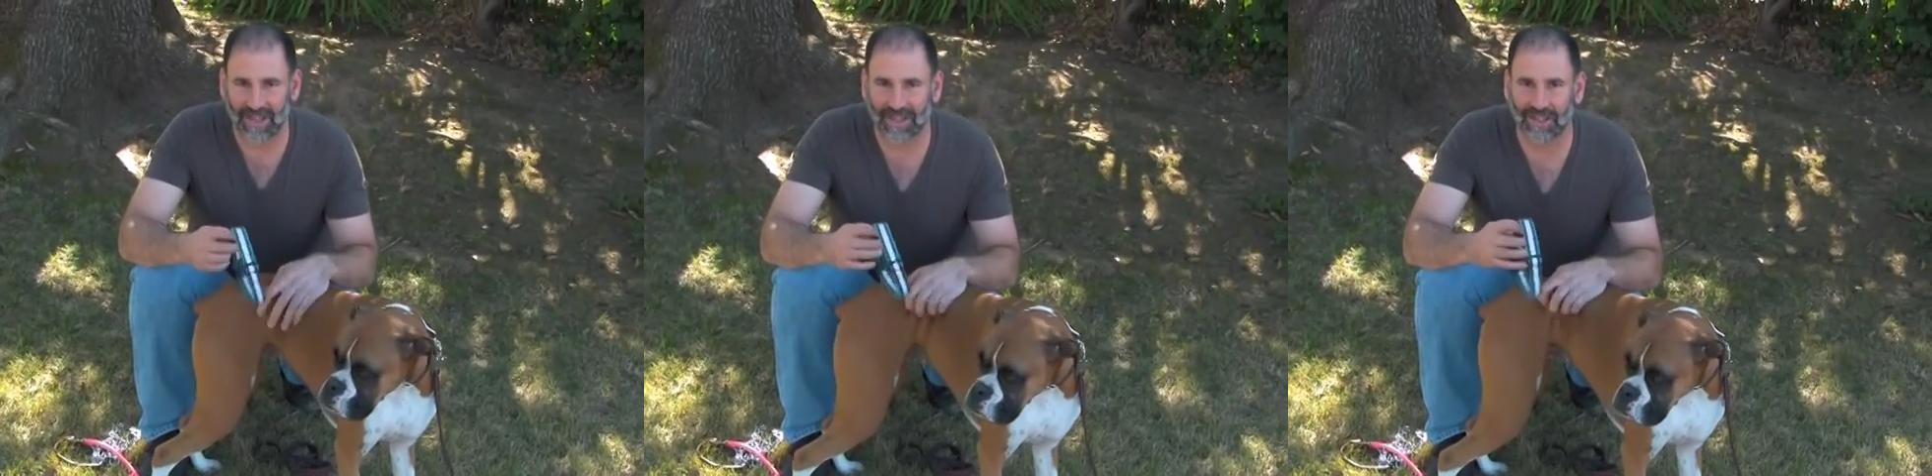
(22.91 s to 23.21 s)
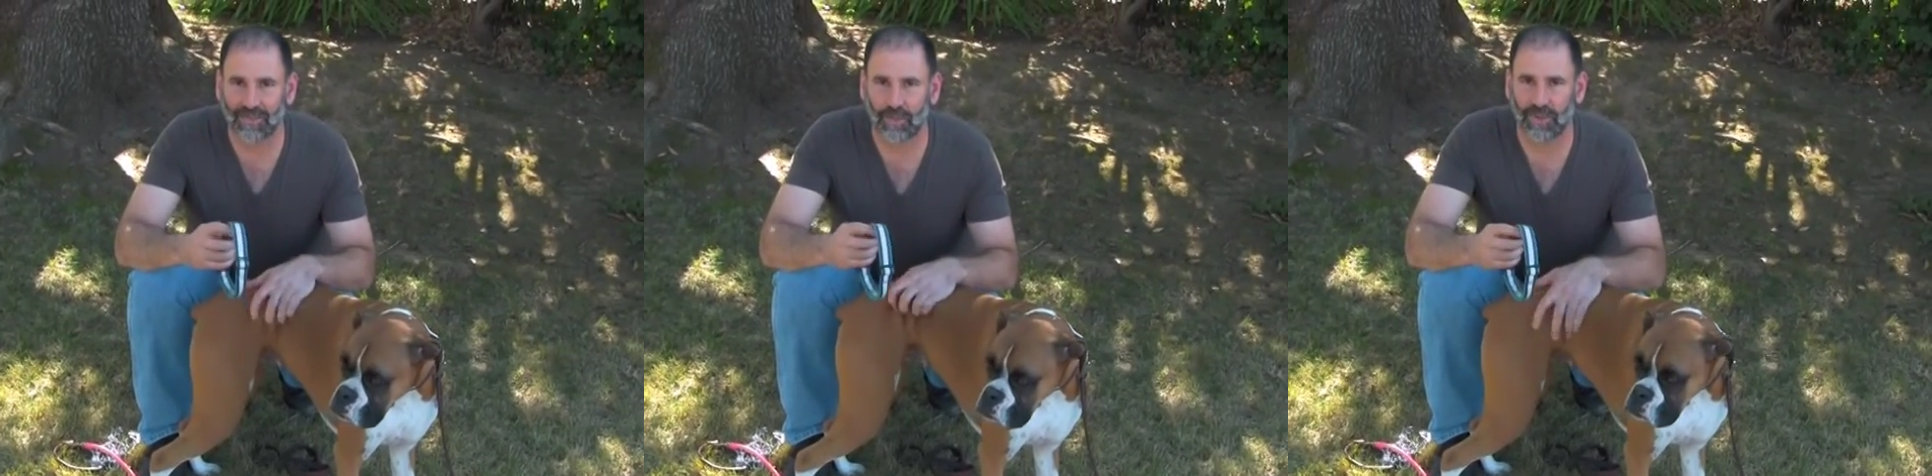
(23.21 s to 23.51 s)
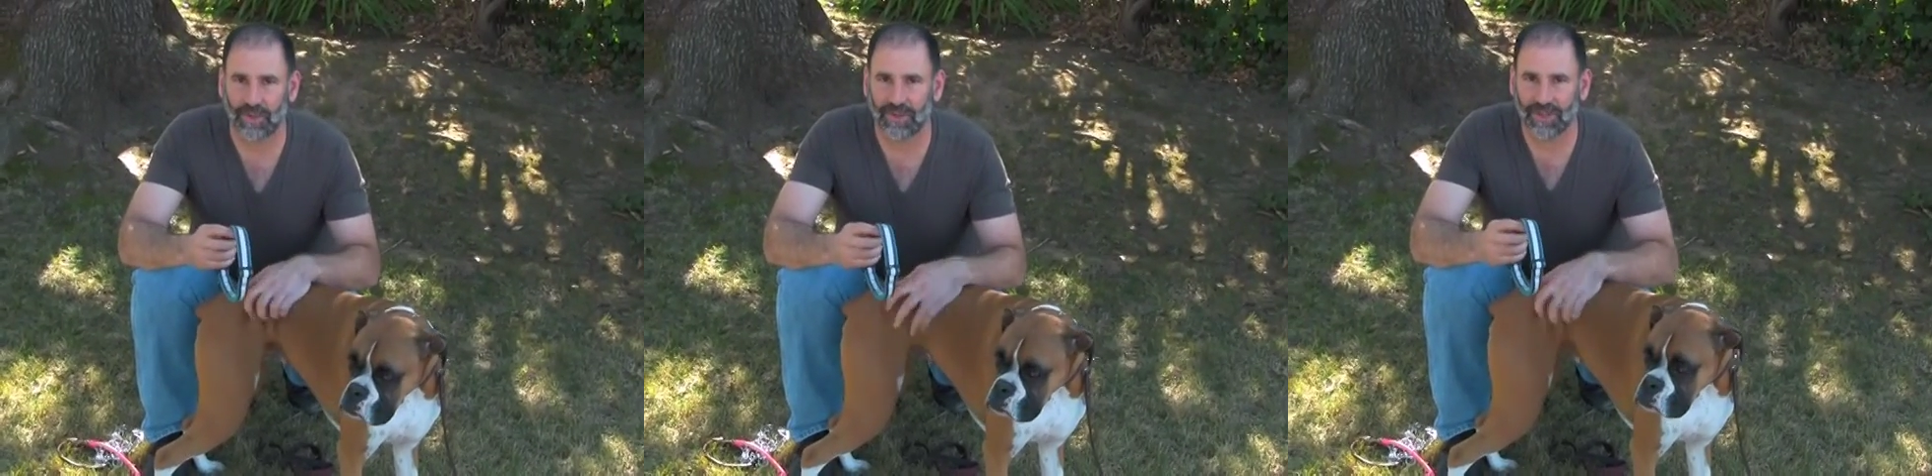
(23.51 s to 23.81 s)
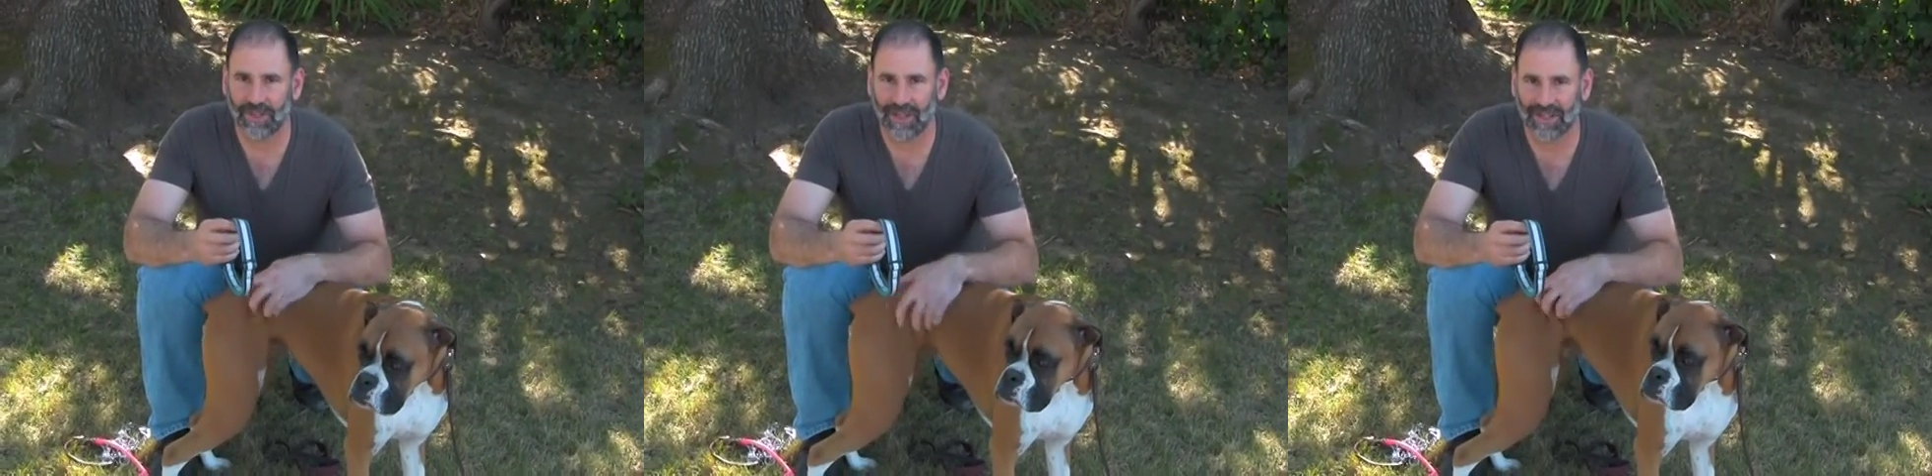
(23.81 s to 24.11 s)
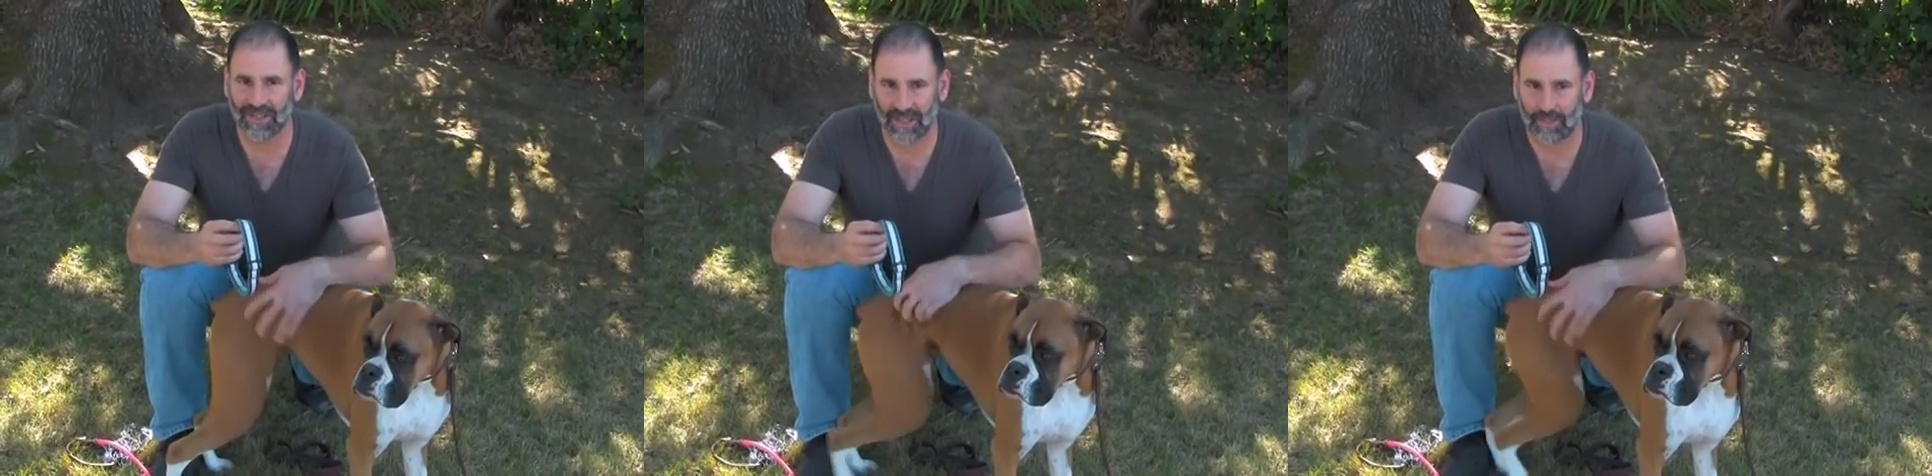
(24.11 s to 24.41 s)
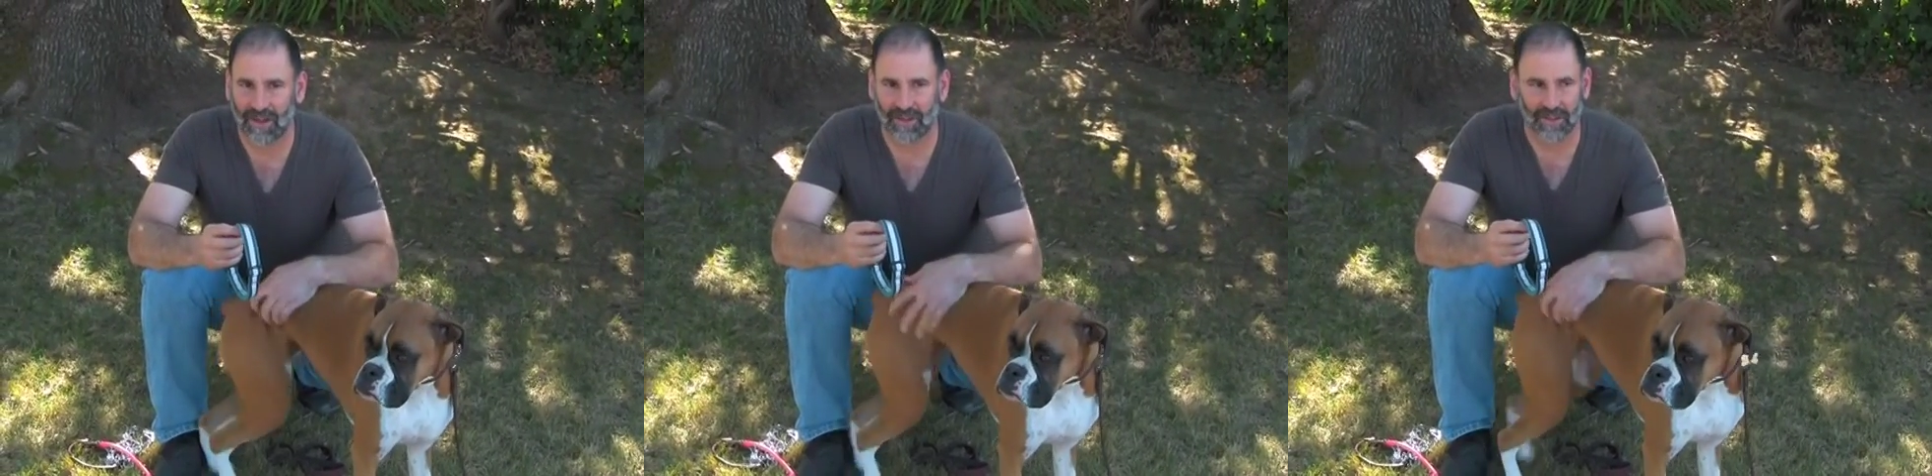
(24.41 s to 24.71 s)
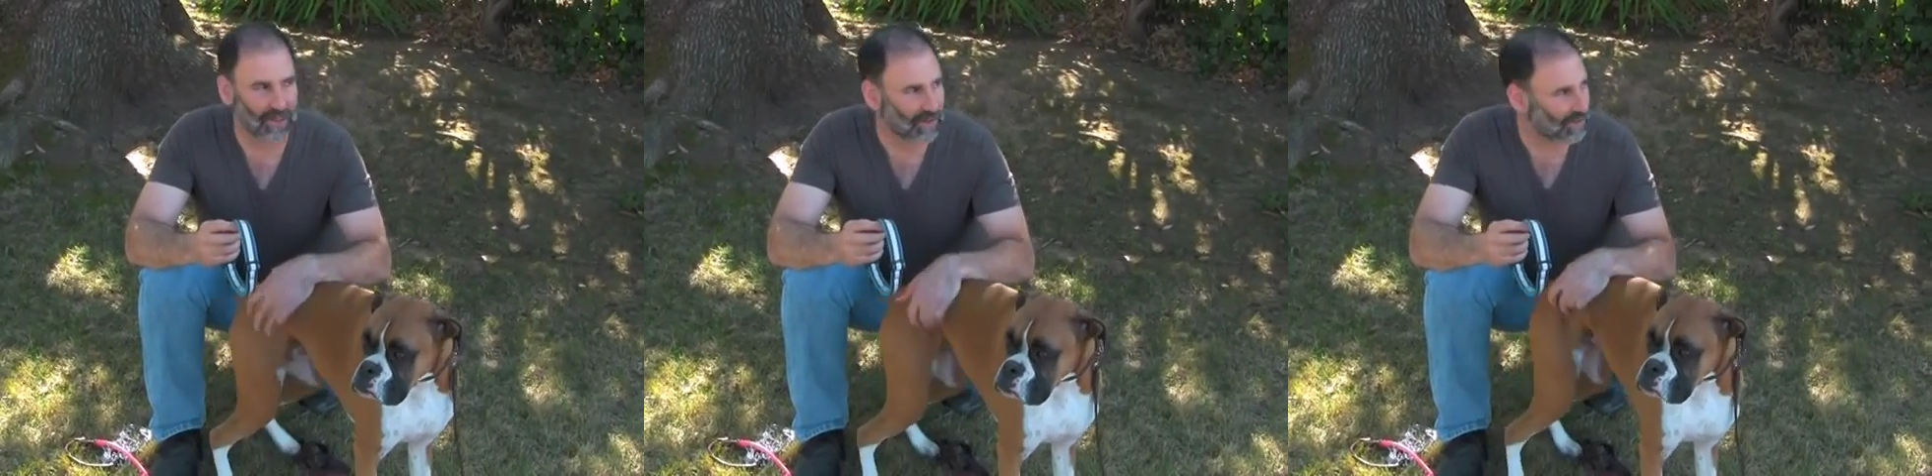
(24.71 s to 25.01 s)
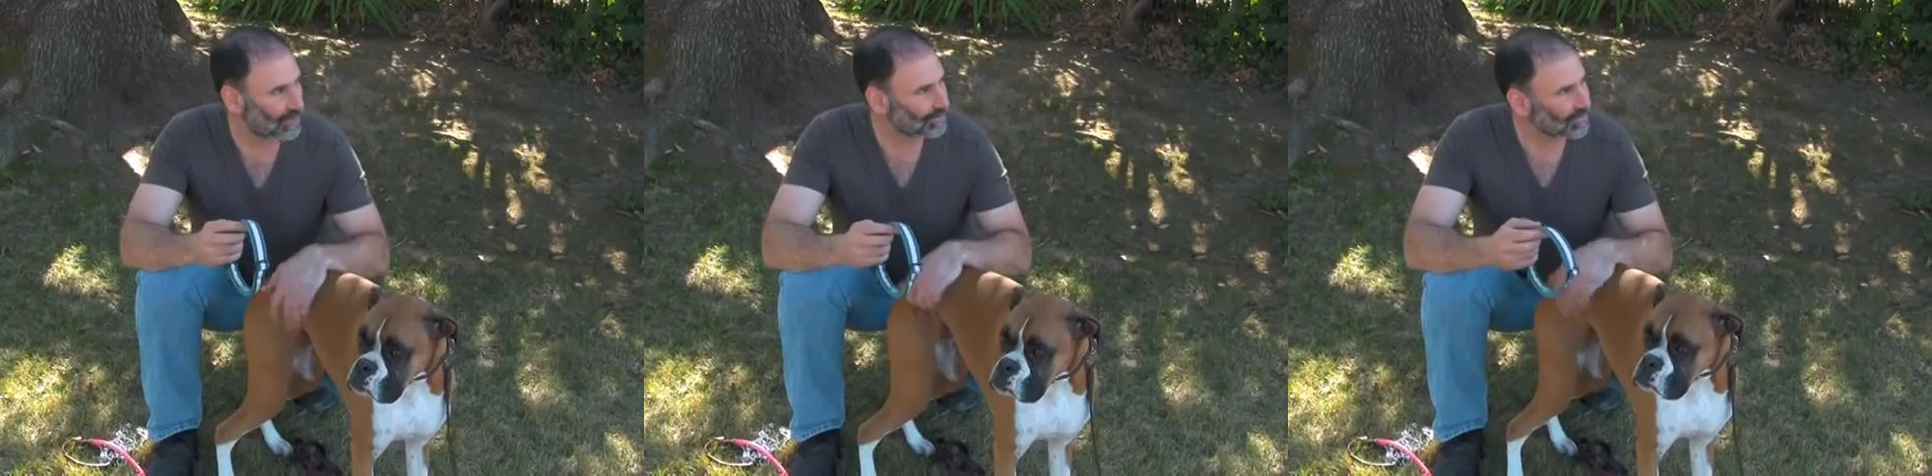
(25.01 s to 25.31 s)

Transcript: tight enough to where your dog can't slip out of the collar.